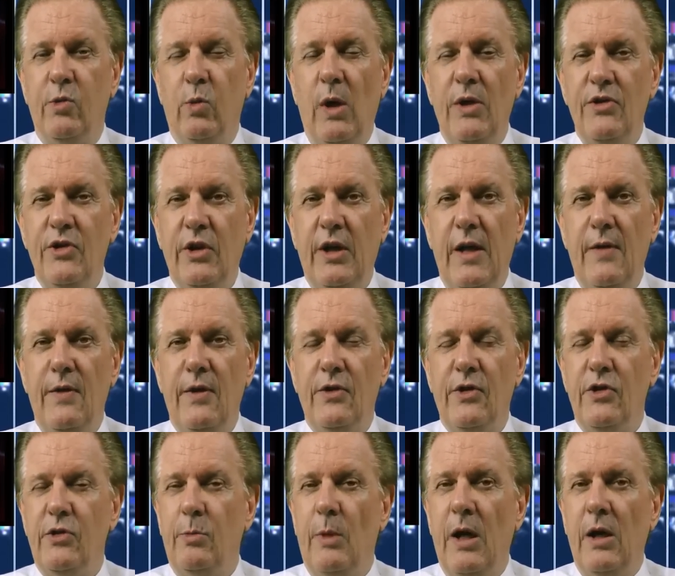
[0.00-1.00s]
once again, this
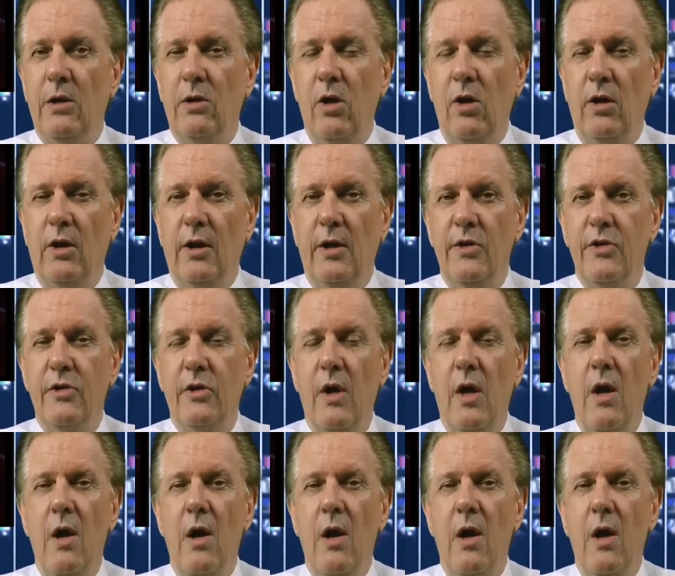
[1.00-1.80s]
is Mark Lawrence,